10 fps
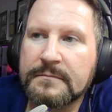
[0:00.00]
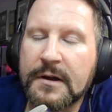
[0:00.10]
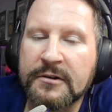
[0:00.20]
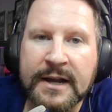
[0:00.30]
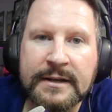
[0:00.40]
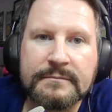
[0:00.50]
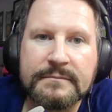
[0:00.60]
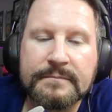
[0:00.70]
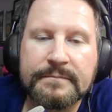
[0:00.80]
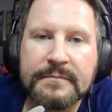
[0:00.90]
All right?
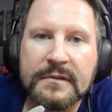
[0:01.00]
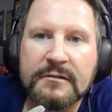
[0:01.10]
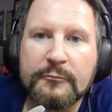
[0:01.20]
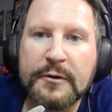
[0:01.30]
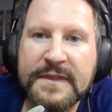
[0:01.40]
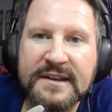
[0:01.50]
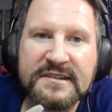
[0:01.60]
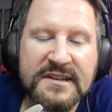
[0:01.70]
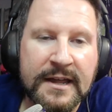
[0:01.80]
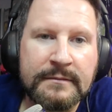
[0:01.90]
With that
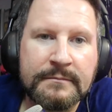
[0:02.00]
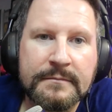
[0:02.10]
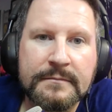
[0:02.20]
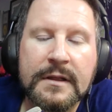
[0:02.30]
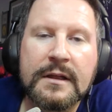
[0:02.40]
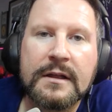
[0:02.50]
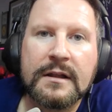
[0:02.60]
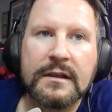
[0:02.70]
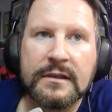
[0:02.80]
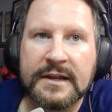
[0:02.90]
said,
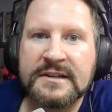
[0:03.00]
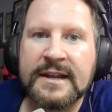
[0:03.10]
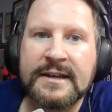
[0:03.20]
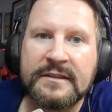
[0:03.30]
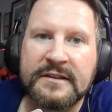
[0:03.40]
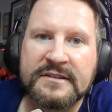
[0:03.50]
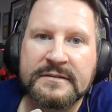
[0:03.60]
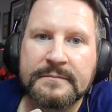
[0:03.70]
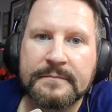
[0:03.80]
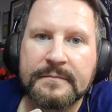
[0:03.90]
let's get into
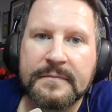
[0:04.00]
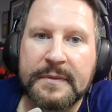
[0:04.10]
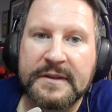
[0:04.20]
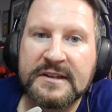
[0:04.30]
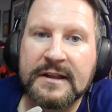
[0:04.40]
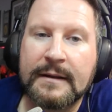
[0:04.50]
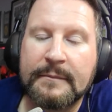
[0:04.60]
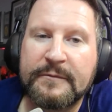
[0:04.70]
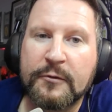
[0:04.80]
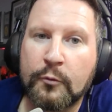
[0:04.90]
this. And
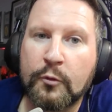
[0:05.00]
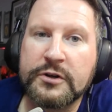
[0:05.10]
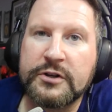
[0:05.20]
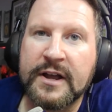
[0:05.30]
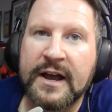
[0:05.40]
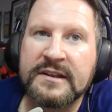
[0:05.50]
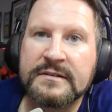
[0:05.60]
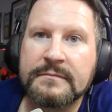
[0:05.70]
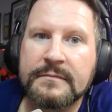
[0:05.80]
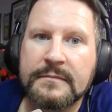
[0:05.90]
I'm forewarning you guys,
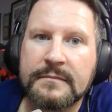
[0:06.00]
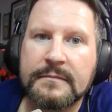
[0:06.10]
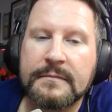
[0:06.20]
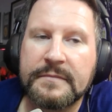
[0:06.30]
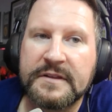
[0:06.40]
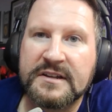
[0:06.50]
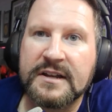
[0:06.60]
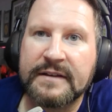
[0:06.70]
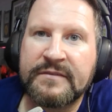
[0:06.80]
this is going to get